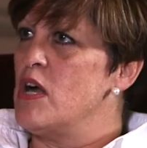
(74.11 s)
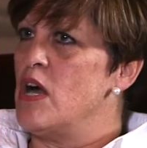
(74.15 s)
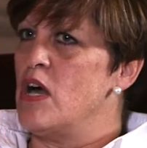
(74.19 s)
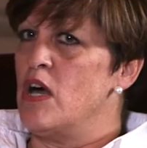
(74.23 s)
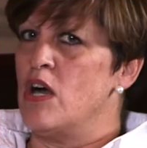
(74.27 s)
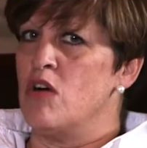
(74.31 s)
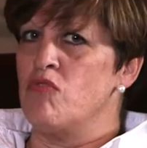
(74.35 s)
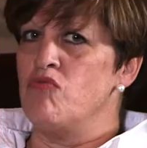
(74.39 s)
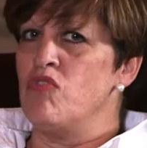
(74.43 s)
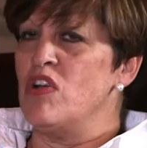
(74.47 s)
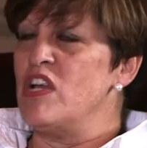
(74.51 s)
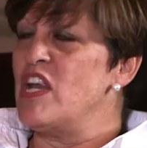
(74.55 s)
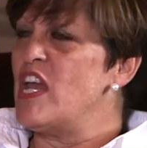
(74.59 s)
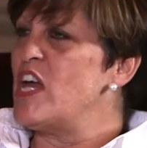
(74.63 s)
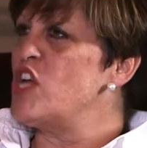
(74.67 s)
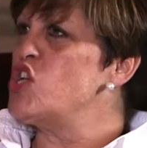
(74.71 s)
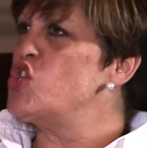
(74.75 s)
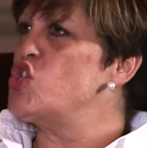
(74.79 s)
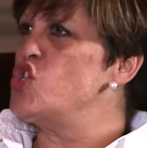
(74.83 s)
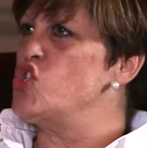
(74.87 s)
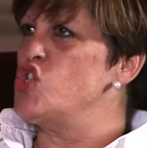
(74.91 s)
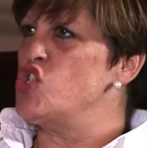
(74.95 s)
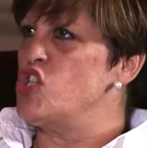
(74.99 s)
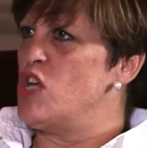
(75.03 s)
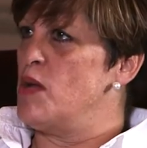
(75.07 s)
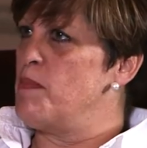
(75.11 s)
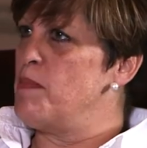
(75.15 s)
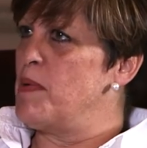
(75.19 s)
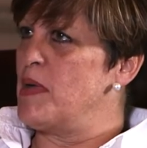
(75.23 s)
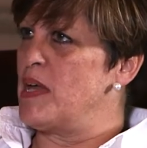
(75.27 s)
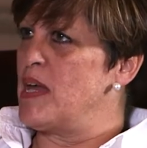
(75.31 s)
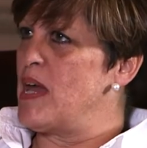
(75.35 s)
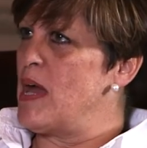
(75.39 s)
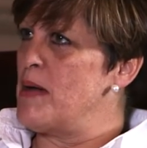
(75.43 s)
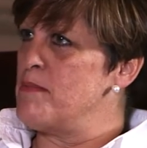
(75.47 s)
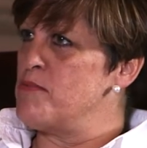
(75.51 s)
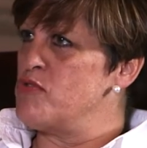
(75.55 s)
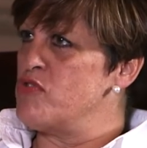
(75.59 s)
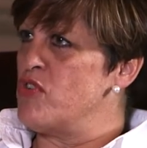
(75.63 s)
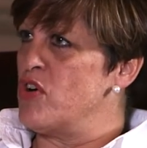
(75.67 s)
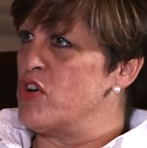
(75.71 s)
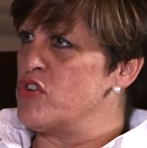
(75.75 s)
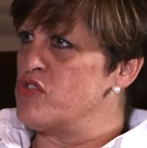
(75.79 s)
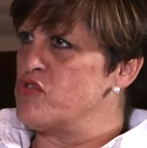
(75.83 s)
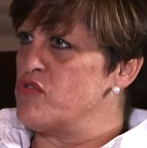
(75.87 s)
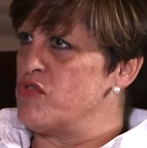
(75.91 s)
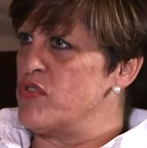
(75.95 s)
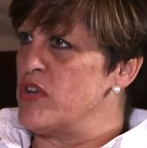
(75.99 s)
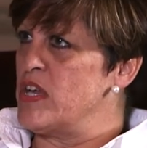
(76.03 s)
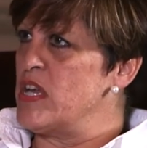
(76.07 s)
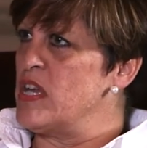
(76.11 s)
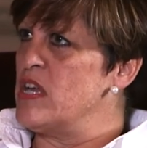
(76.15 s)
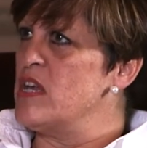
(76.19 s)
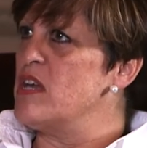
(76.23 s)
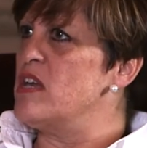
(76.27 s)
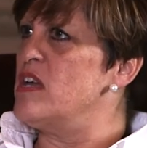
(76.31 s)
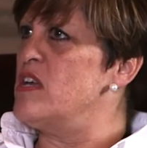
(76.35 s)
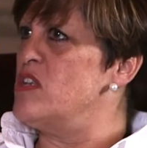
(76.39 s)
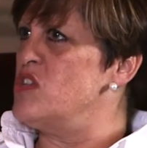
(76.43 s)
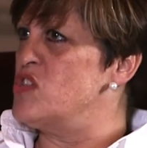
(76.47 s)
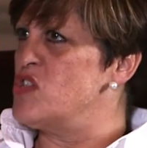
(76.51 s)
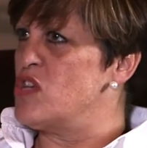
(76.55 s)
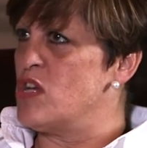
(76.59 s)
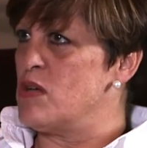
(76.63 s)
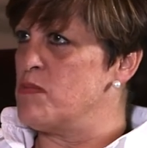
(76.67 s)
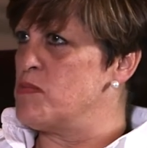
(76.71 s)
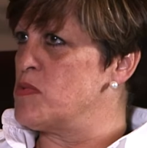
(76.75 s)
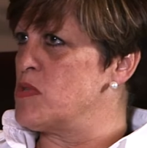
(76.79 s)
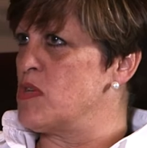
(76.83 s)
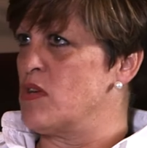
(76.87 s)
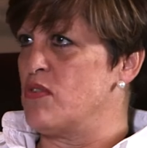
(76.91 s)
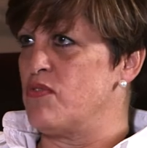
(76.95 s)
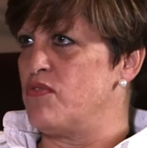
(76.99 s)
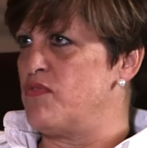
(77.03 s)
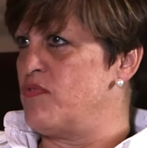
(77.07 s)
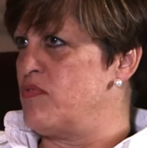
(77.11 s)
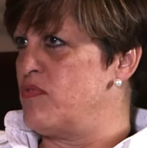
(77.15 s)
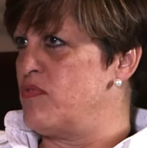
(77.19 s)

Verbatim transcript: relationship and camaraderie in terms of